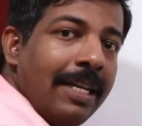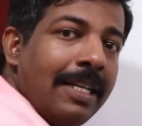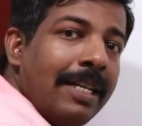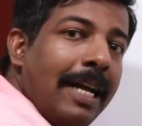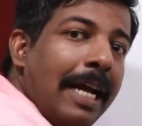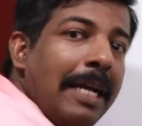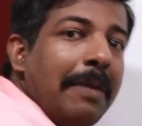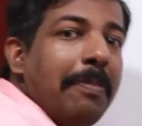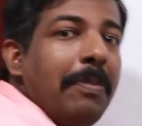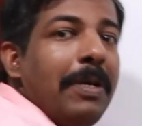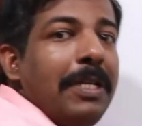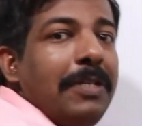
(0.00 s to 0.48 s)

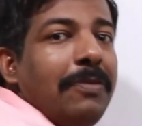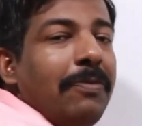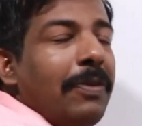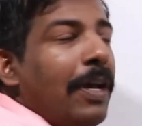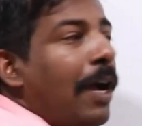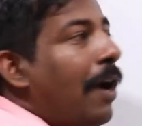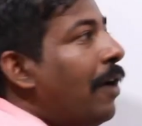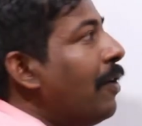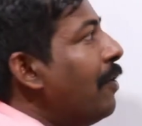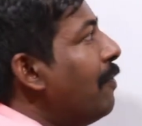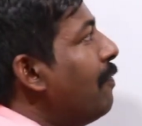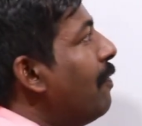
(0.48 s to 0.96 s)
That means we
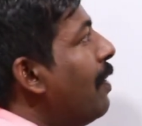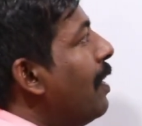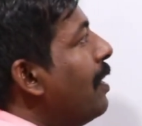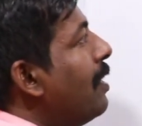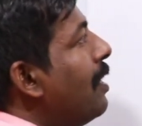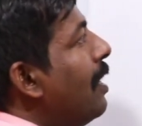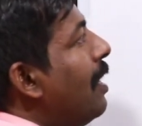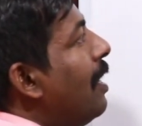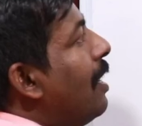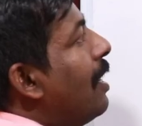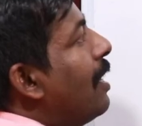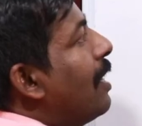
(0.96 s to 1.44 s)
have to
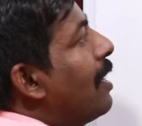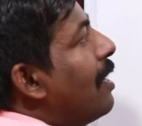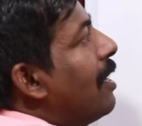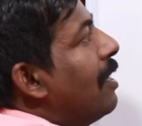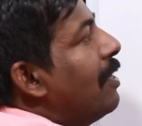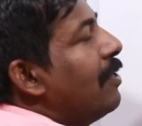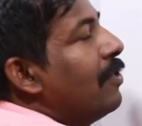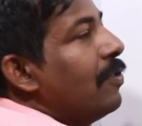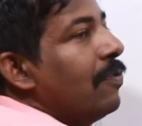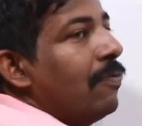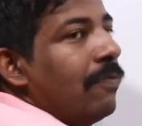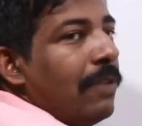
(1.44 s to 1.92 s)
find the
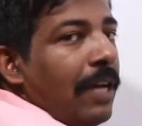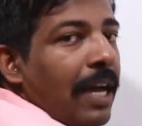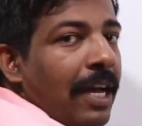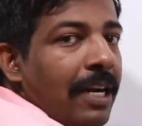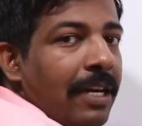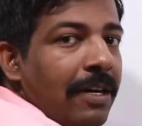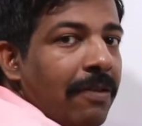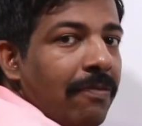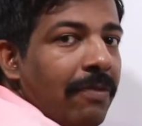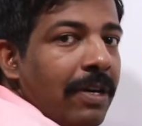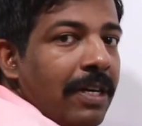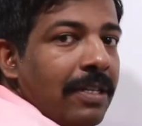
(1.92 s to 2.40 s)
range of
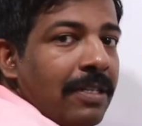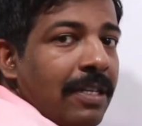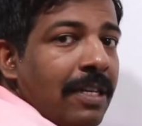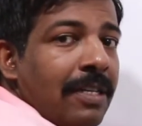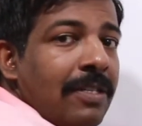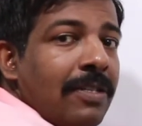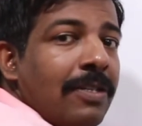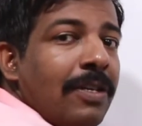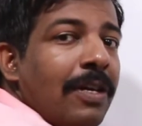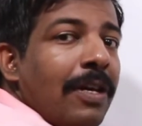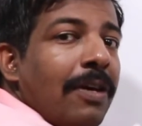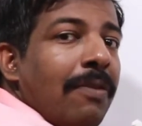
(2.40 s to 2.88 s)
tan inverse
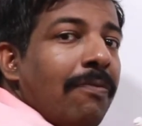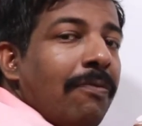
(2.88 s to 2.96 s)
x.